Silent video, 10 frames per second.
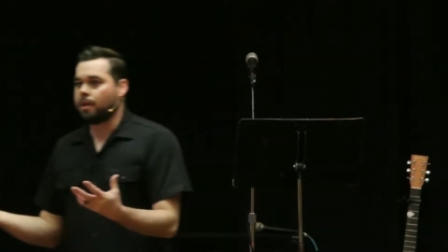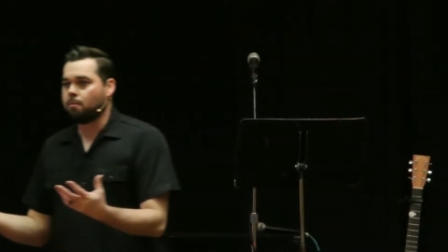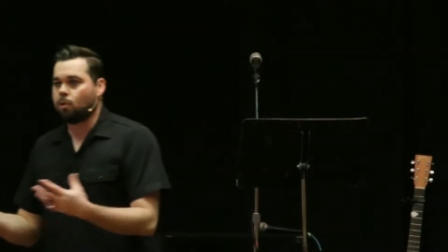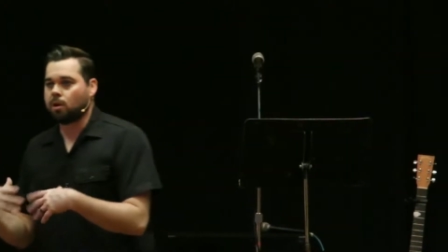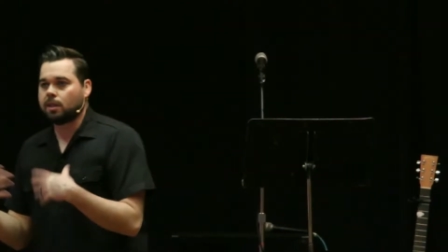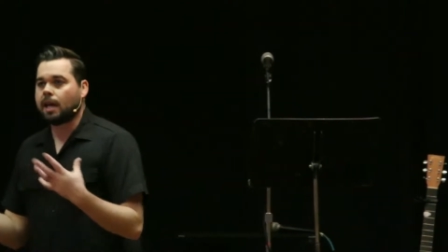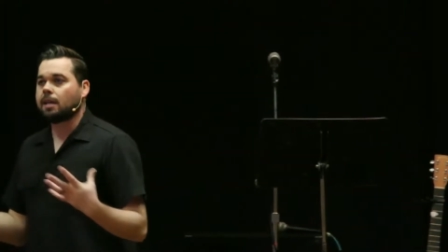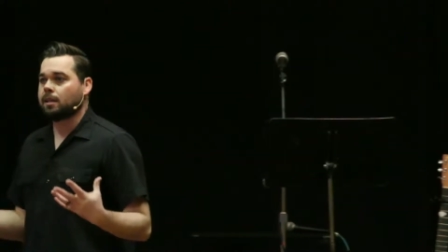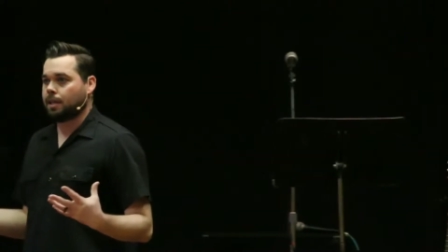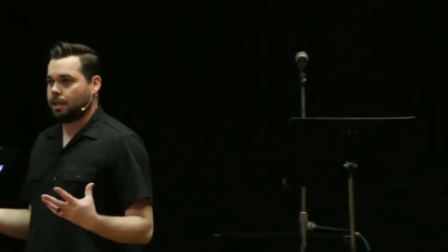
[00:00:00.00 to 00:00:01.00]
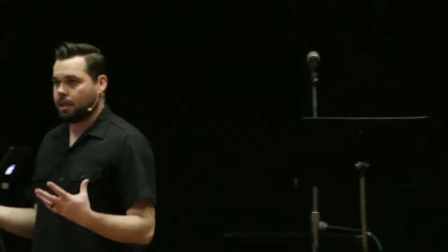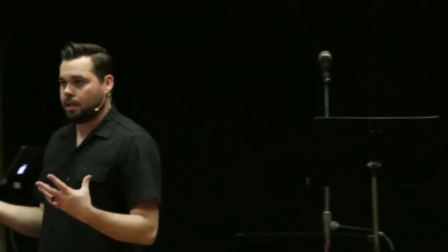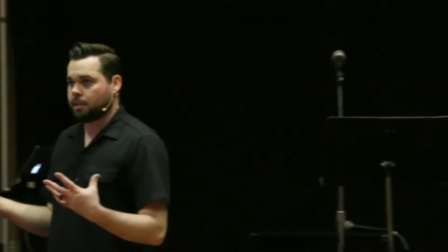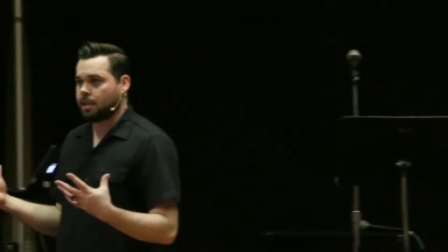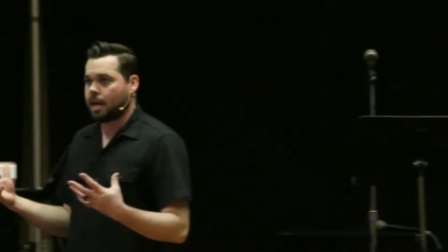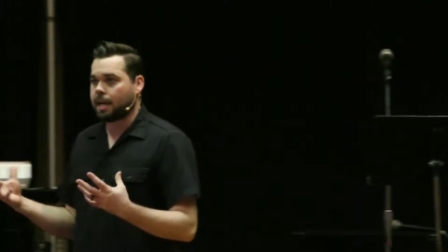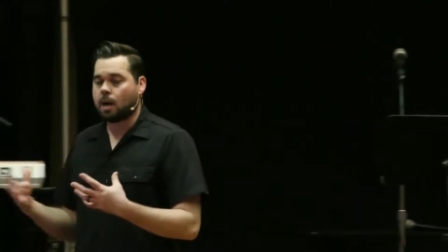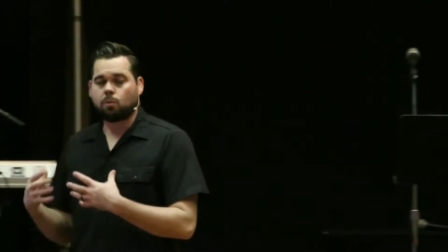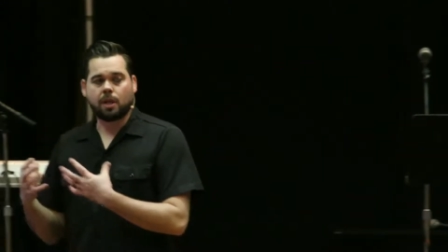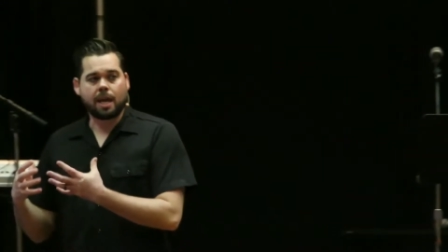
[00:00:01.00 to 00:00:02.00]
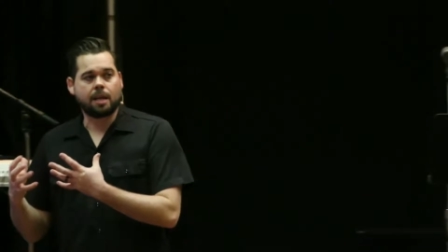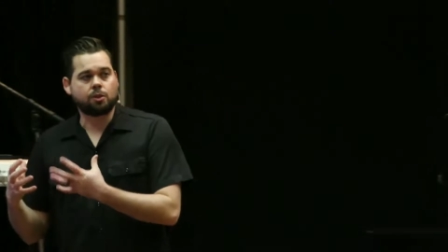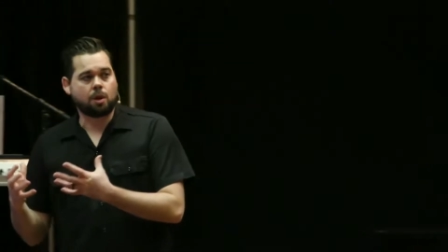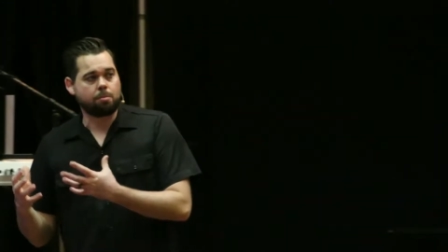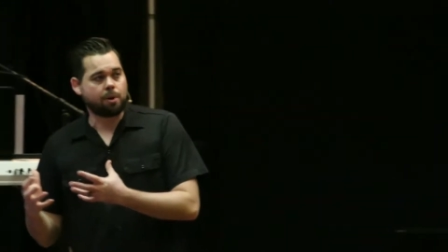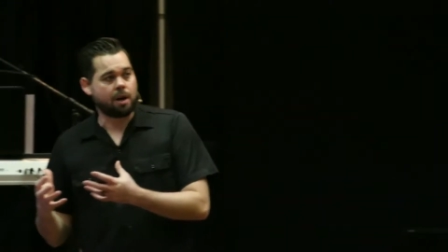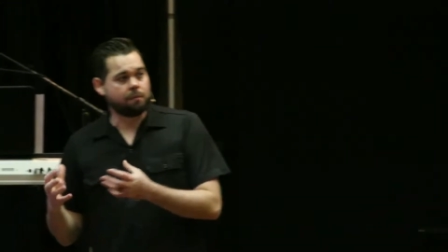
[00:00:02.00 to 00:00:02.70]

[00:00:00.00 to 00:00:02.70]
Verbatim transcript: the more likely it is that God will answer our prayer.